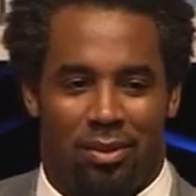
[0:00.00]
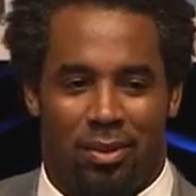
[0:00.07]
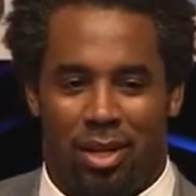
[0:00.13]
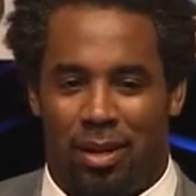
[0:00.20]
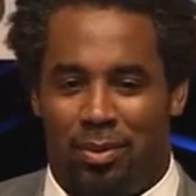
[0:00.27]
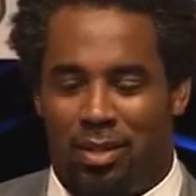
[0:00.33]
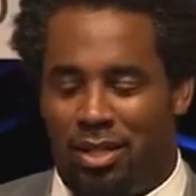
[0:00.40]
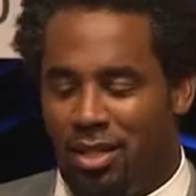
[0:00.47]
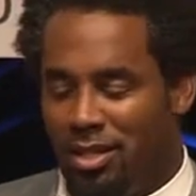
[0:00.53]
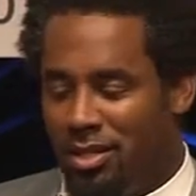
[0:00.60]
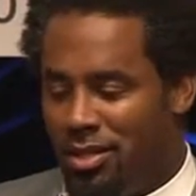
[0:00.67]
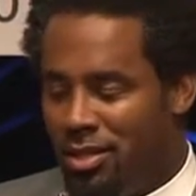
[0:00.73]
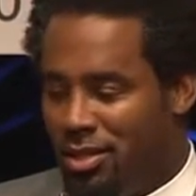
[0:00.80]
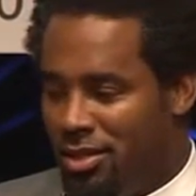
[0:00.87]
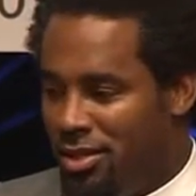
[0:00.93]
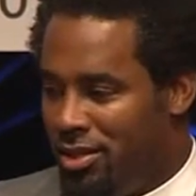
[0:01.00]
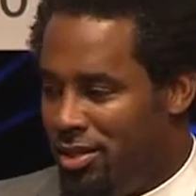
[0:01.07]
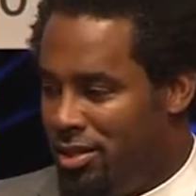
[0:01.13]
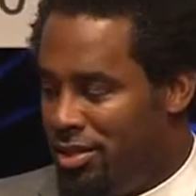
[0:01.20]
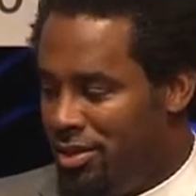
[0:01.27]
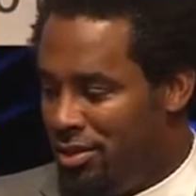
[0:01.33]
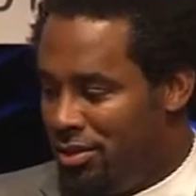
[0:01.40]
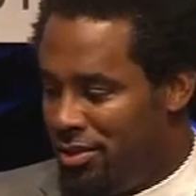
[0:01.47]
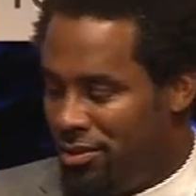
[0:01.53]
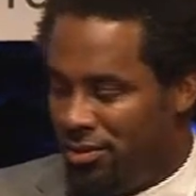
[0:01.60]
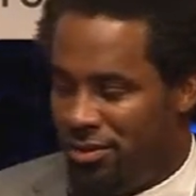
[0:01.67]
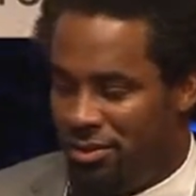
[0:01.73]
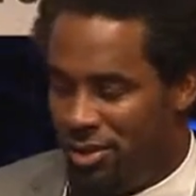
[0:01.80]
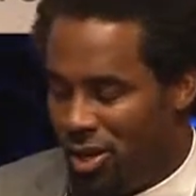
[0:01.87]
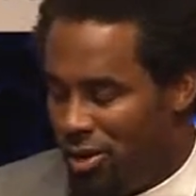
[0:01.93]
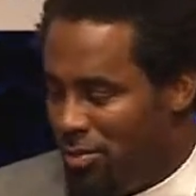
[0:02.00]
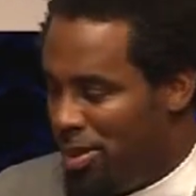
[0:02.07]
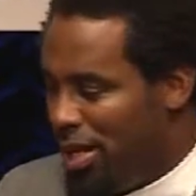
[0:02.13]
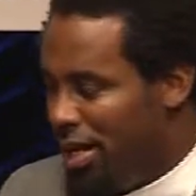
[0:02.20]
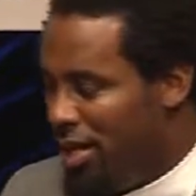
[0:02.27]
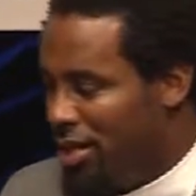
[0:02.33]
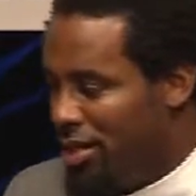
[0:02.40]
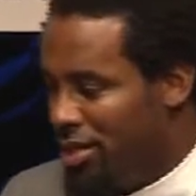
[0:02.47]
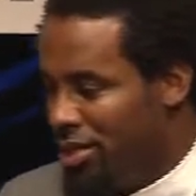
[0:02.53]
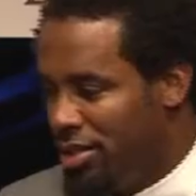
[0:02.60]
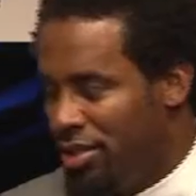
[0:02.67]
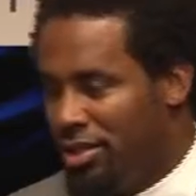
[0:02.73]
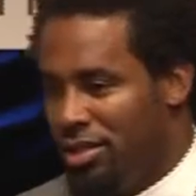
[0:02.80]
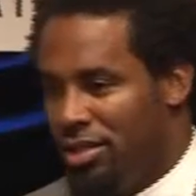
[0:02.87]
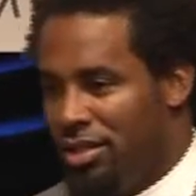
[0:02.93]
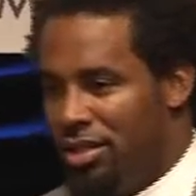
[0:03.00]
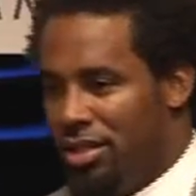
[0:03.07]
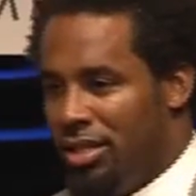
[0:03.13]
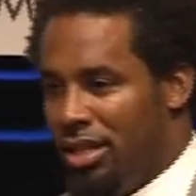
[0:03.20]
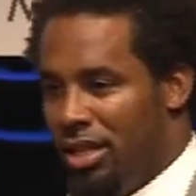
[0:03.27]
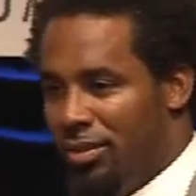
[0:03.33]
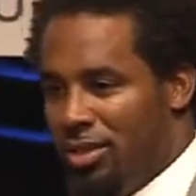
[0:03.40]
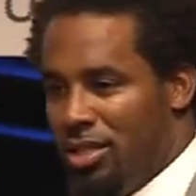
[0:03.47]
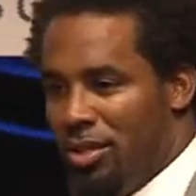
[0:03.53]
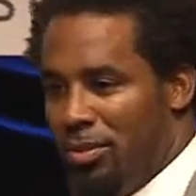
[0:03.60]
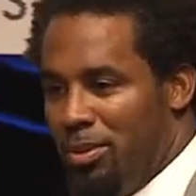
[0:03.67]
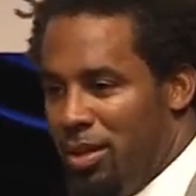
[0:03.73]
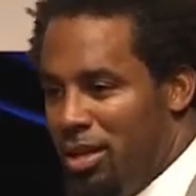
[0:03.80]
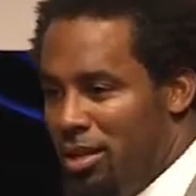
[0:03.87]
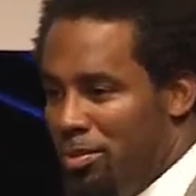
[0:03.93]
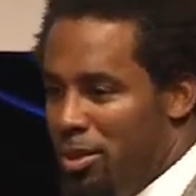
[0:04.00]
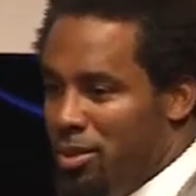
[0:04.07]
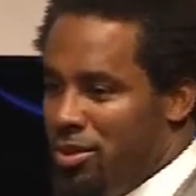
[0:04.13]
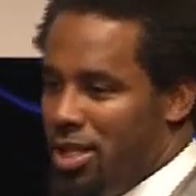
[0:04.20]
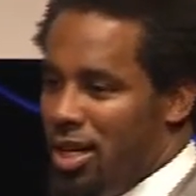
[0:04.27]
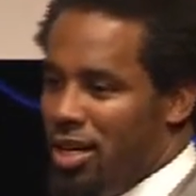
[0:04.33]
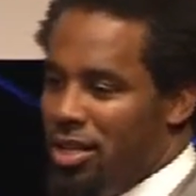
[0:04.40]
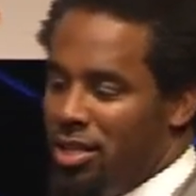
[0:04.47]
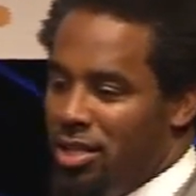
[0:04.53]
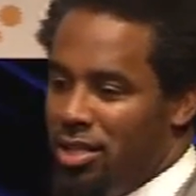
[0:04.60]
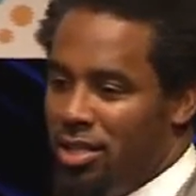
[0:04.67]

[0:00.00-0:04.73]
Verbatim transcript: went up the turnpike, and I went to go put on a bow tie.